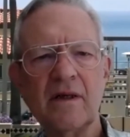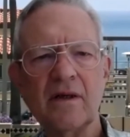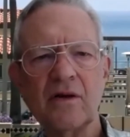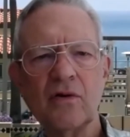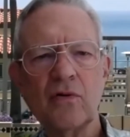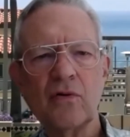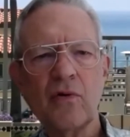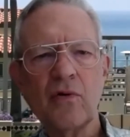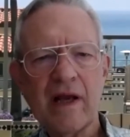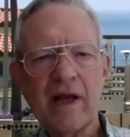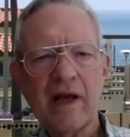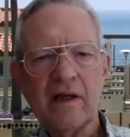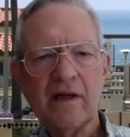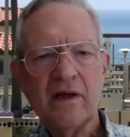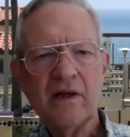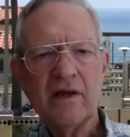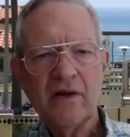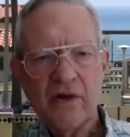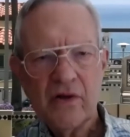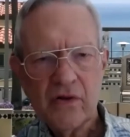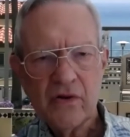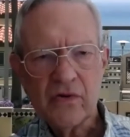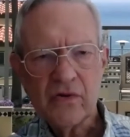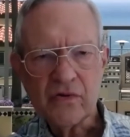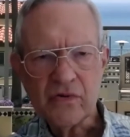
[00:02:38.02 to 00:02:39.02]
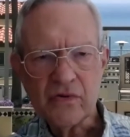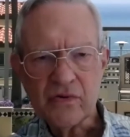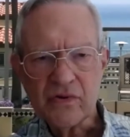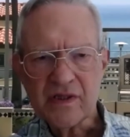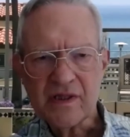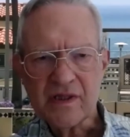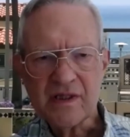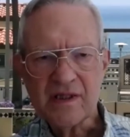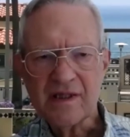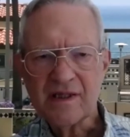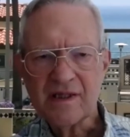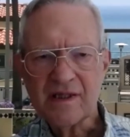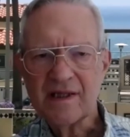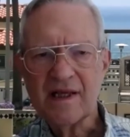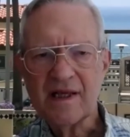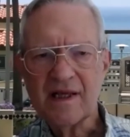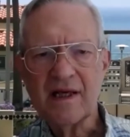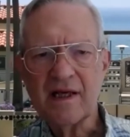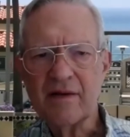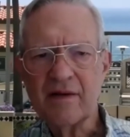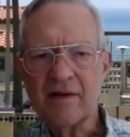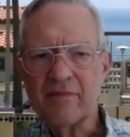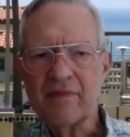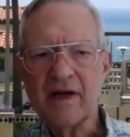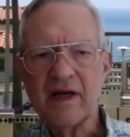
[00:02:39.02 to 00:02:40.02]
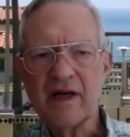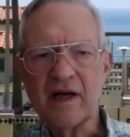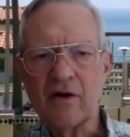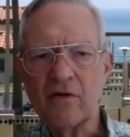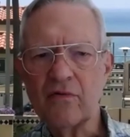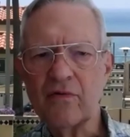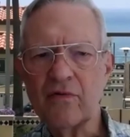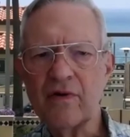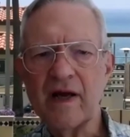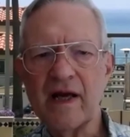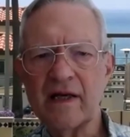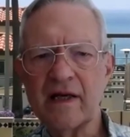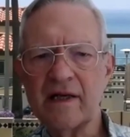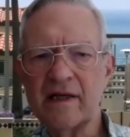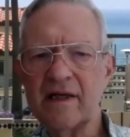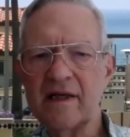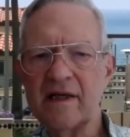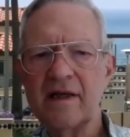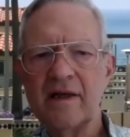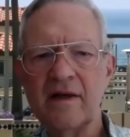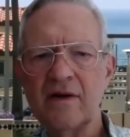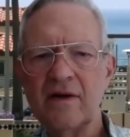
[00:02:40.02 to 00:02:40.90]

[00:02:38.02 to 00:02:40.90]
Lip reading: Great news, the email read.